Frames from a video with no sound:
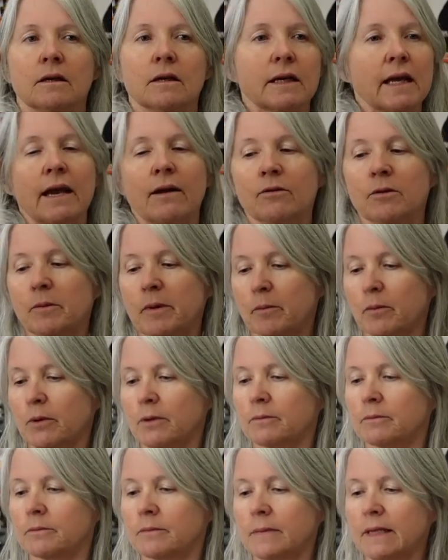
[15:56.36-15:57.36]
Can't remember.
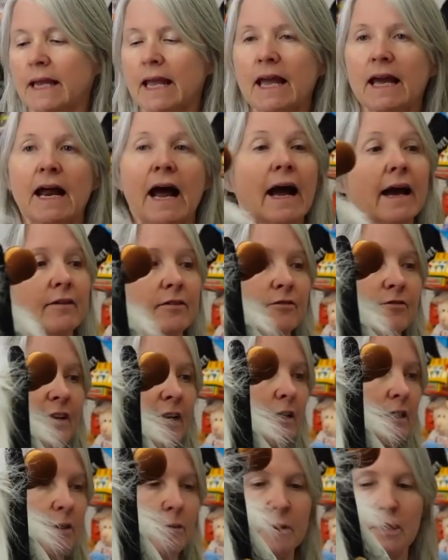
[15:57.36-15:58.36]
Can't. I haven't
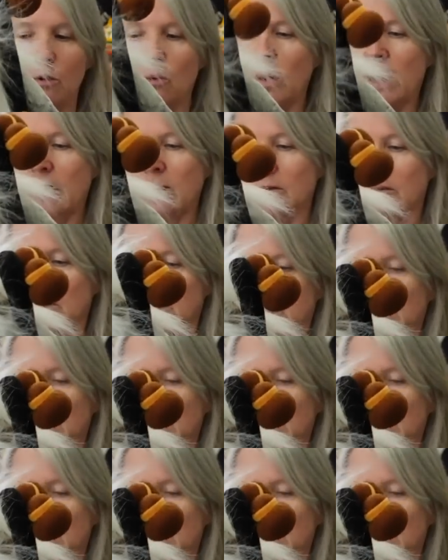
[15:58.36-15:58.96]
found him in a while.